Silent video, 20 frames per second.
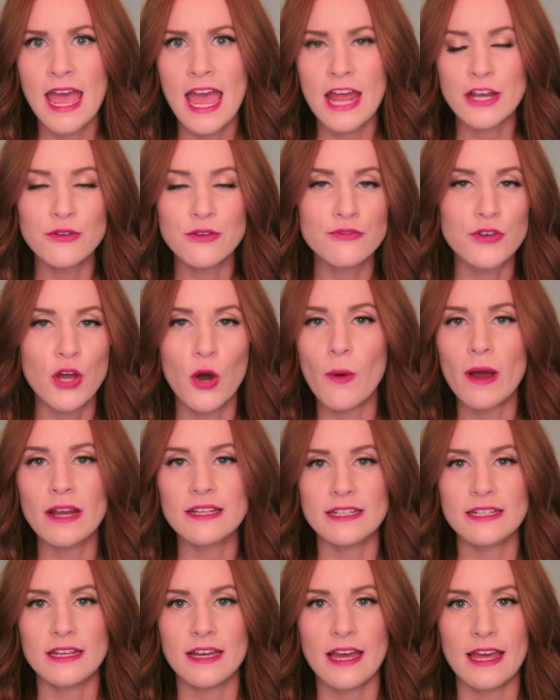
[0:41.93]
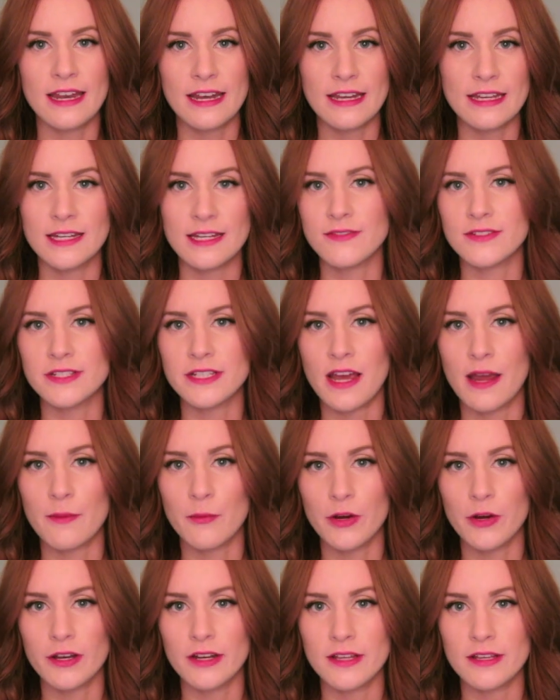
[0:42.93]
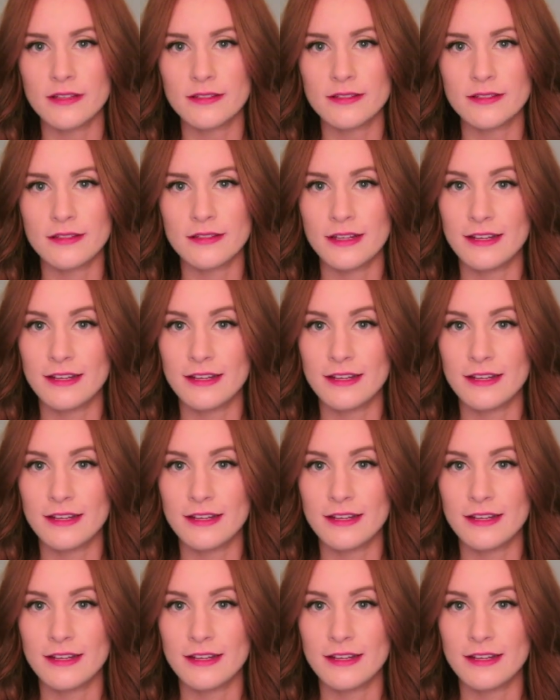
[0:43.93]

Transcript: and you have no idea at any given time where it is.